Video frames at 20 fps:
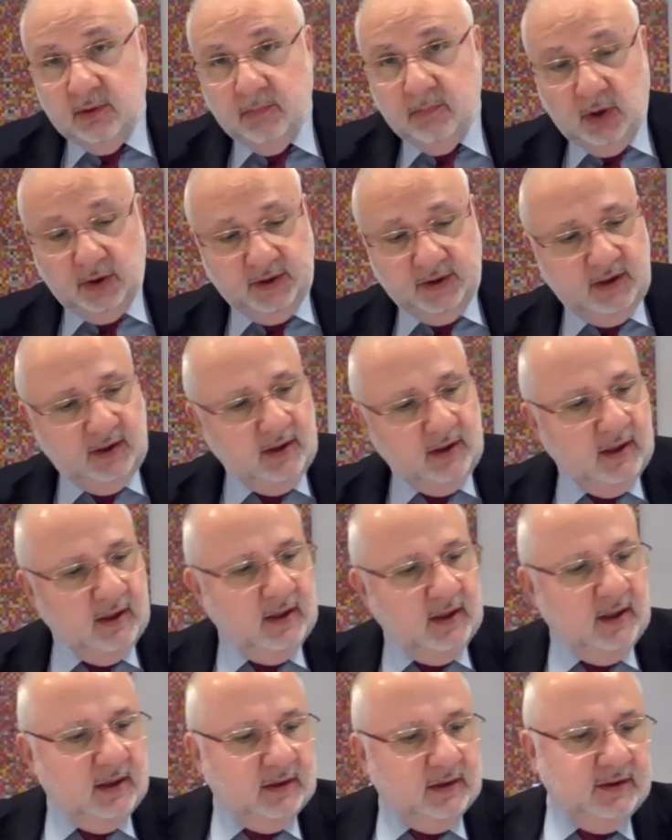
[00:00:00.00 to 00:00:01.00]
body
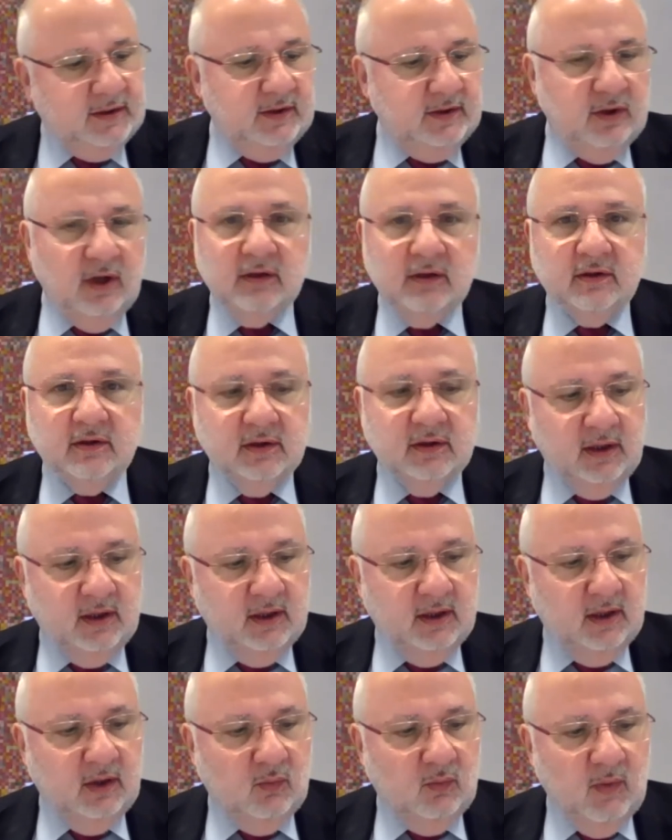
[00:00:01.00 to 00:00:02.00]
did not
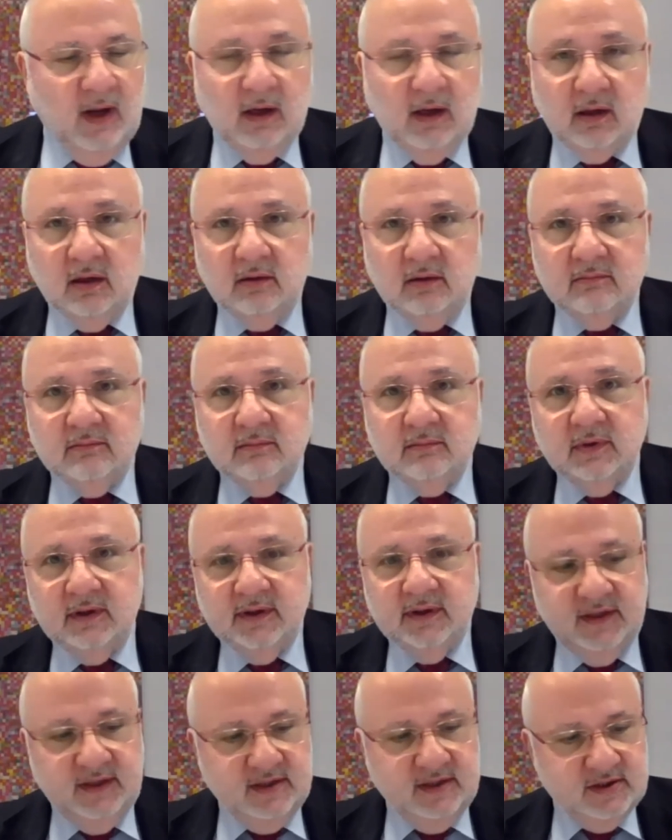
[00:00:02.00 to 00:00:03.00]
welcome
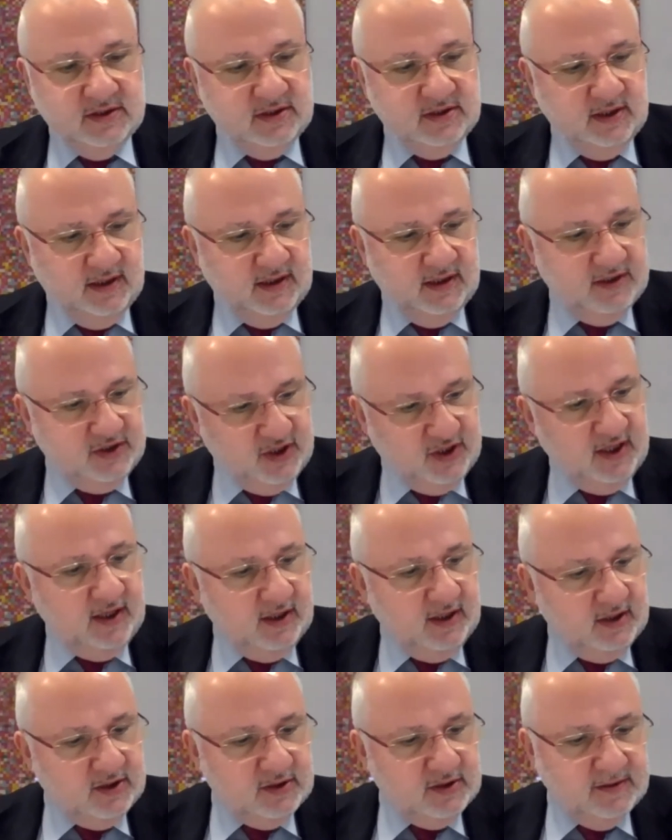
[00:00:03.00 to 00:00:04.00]
this
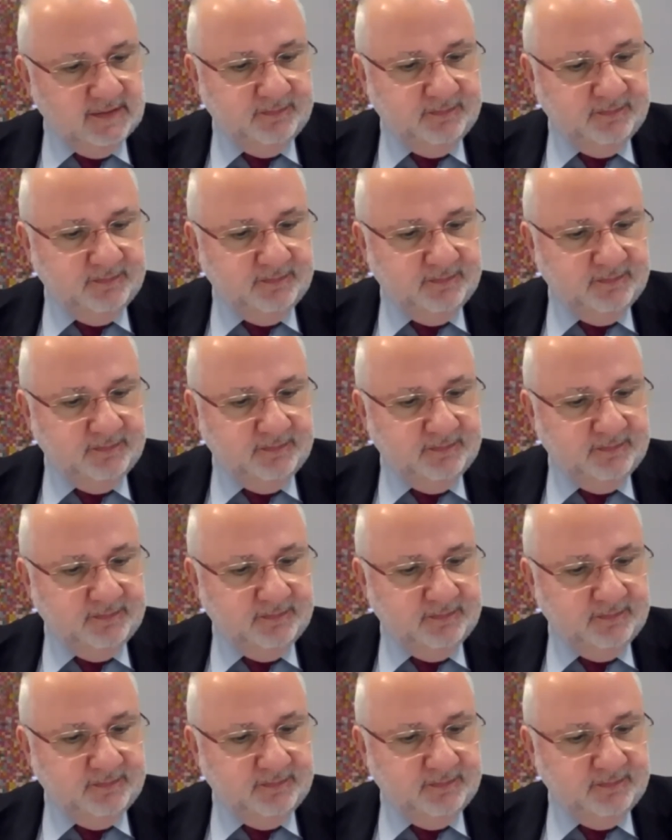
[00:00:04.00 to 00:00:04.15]
change.